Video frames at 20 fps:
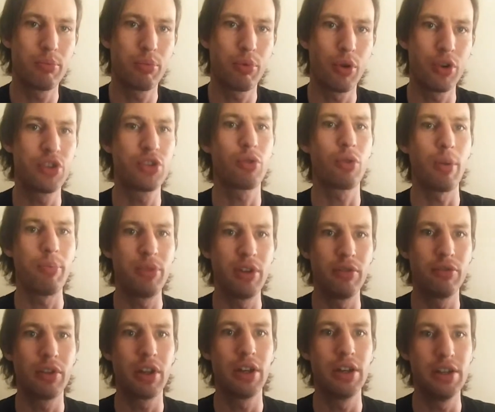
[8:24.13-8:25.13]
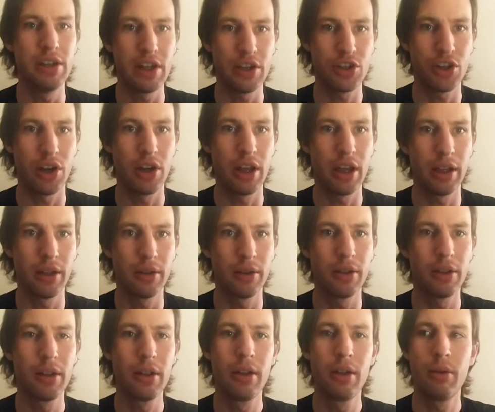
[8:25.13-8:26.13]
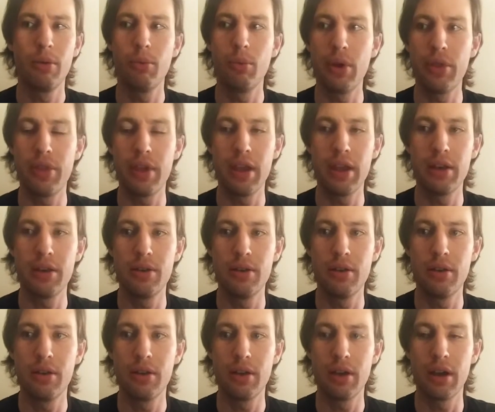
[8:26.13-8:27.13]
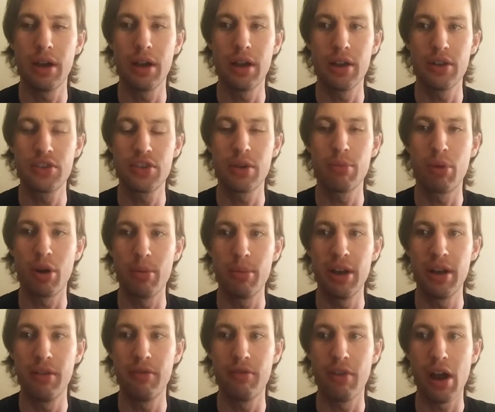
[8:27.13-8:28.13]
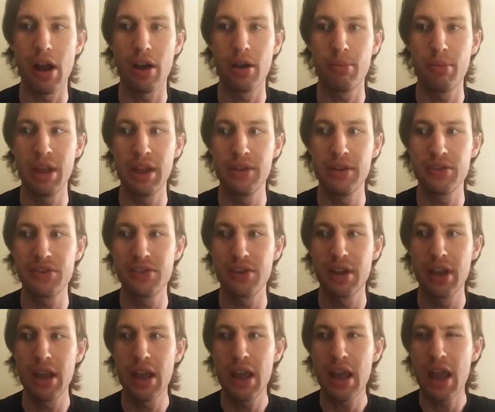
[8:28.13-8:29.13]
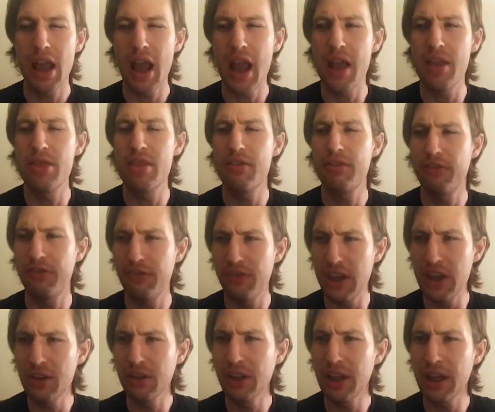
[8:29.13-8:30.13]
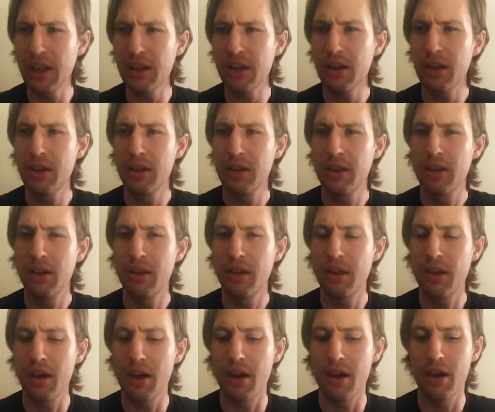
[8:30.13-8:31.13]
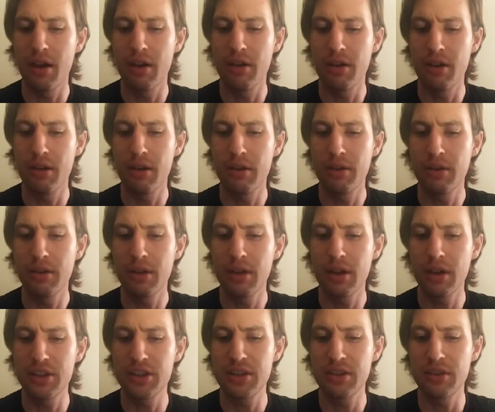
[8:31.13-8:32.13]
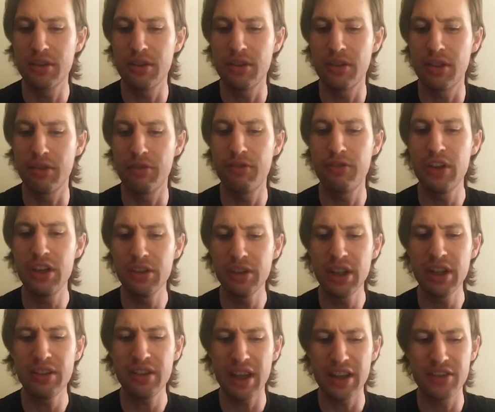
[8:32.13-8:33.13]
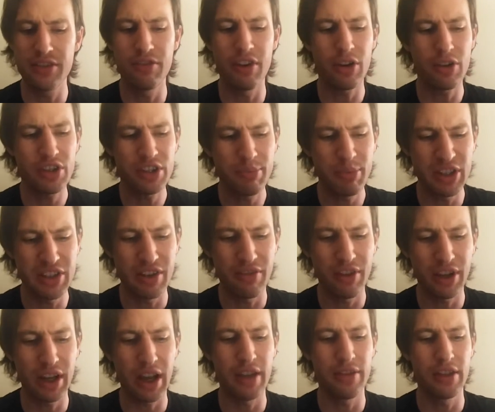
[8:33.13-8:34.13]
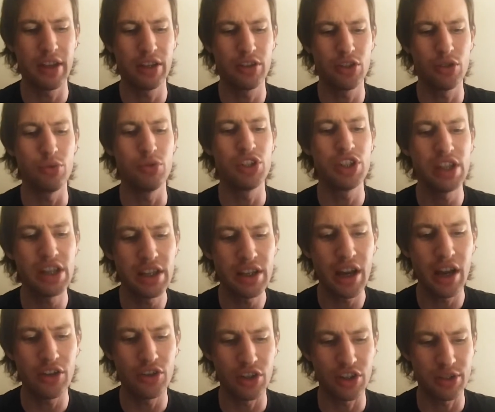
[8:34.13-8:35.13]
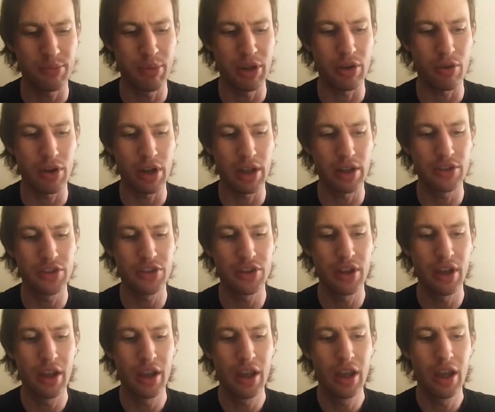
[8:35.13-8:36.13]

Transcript: prescriptive conditioning within suburban environments, and the feeling that's very specific, I think, to teenage experience,